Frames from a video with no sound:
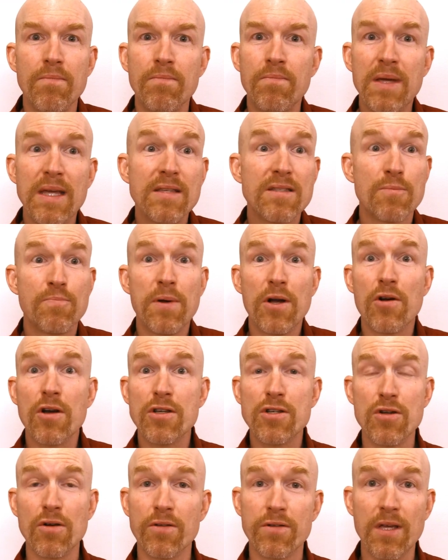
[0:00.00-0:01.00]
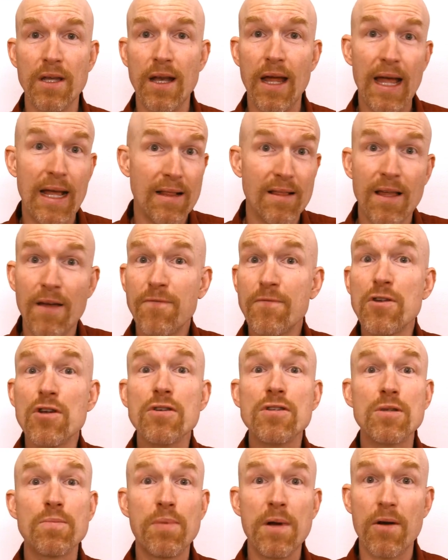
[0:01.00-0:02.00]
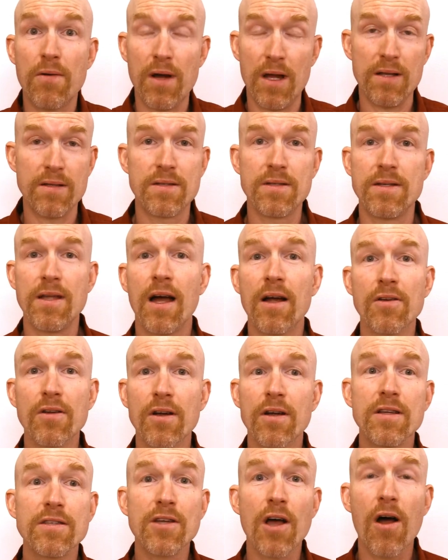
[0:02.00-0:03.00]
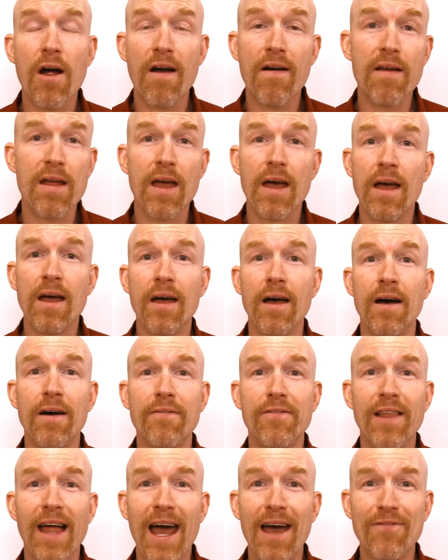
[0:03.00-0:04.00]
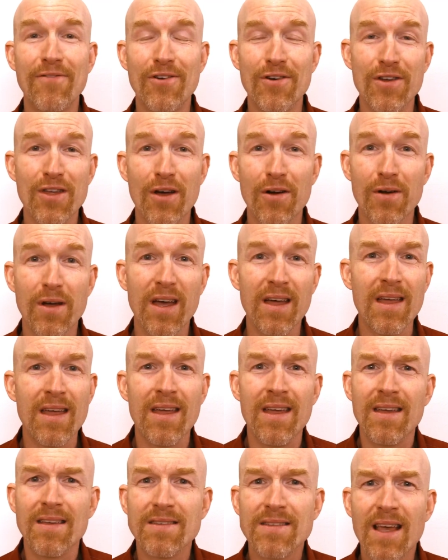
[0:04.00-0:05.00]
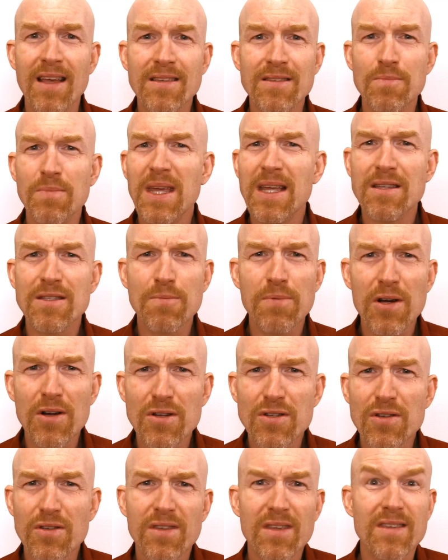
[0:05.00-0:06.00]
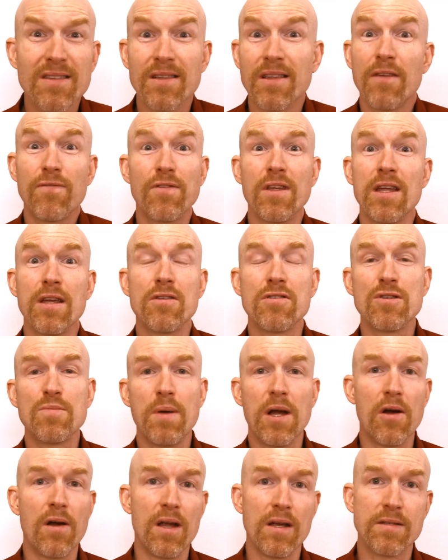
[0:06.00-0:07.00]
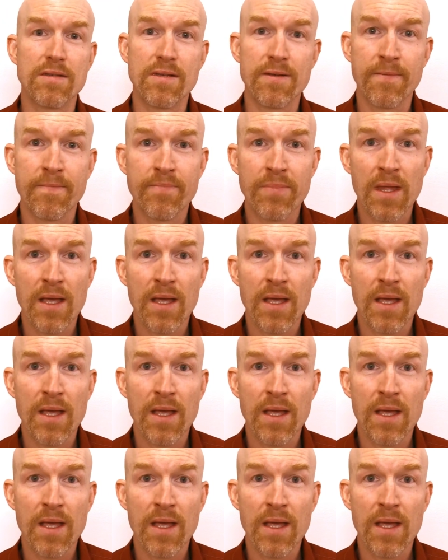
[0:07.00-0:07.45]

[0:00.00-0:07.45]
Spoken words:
be spiritual today. Lift your spirits. Dr. Kataria of Laughter Yoga says being spiritual is lifting your spirits.